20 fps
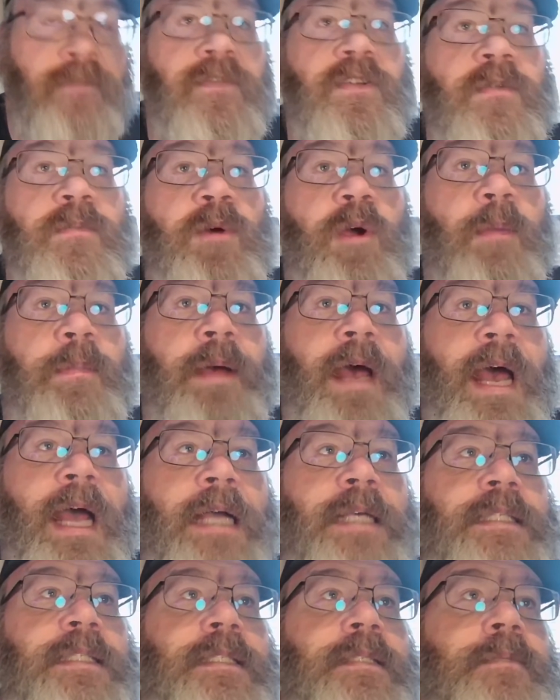a few more
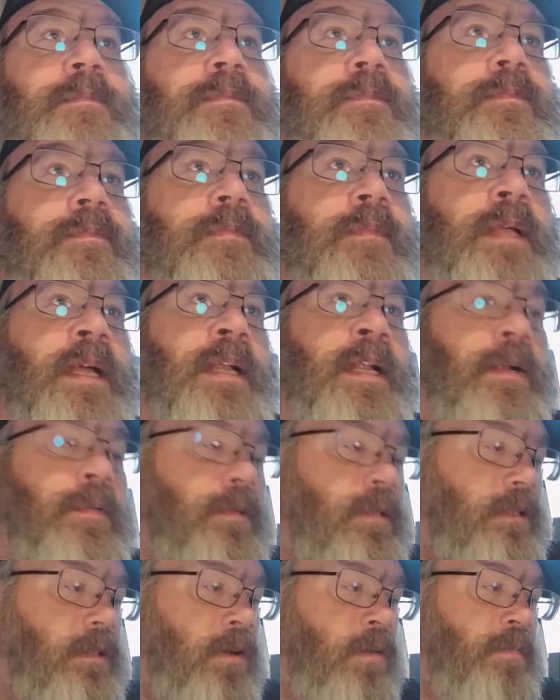packs. And then
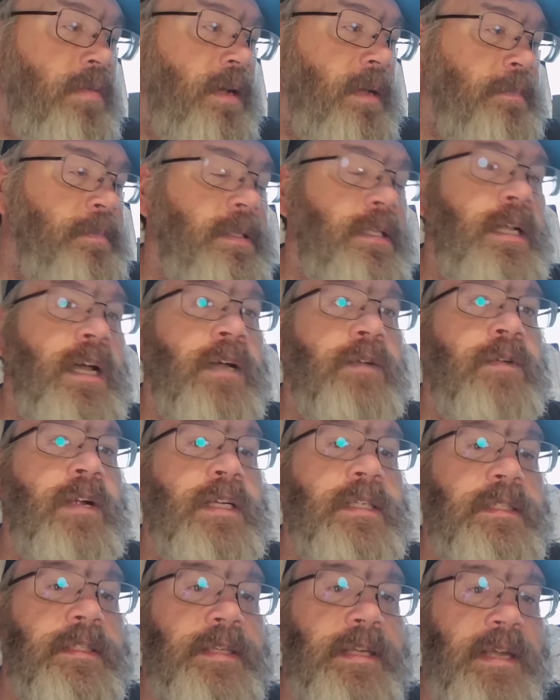we'll open up a
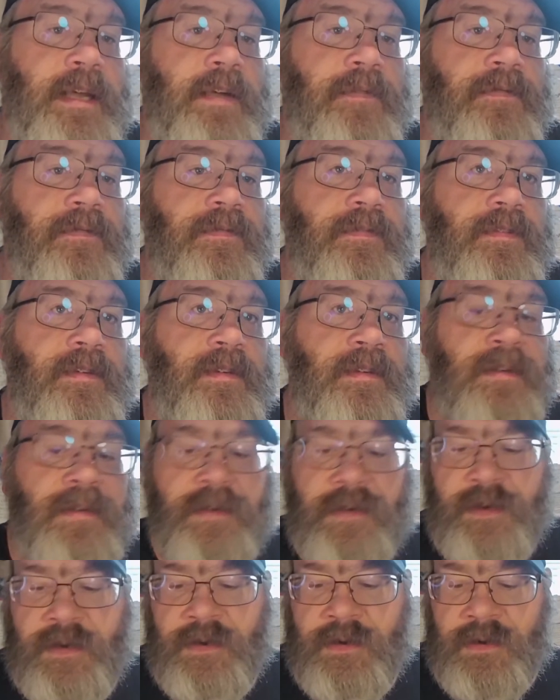Donruss, see if
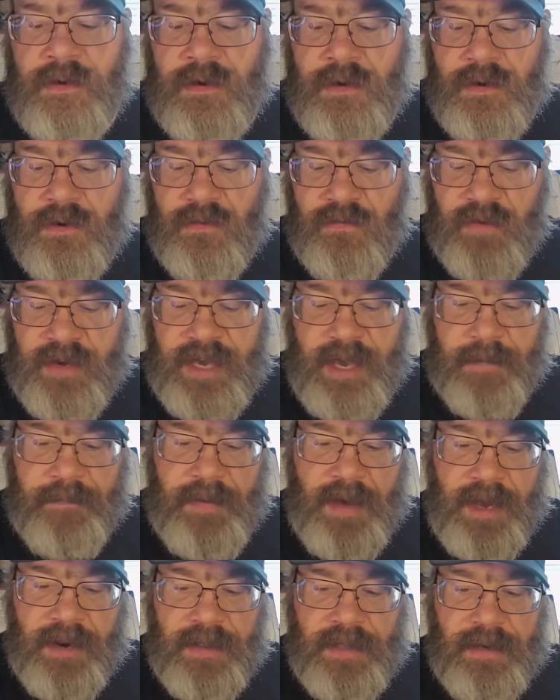we get
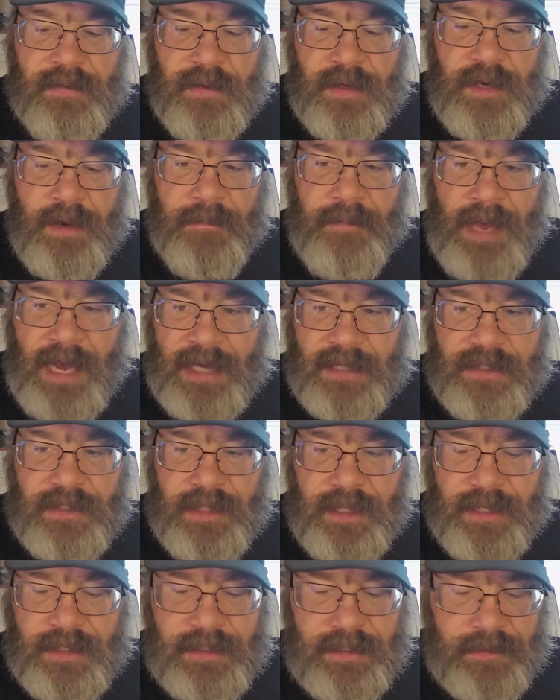better, and then we'll come back to
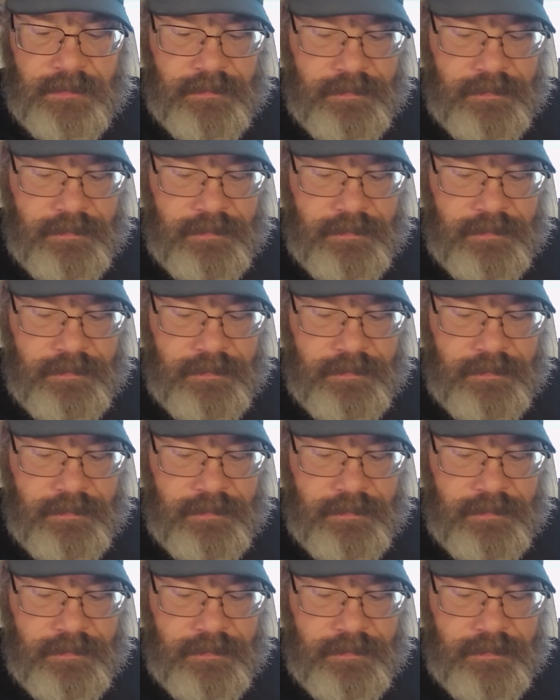this.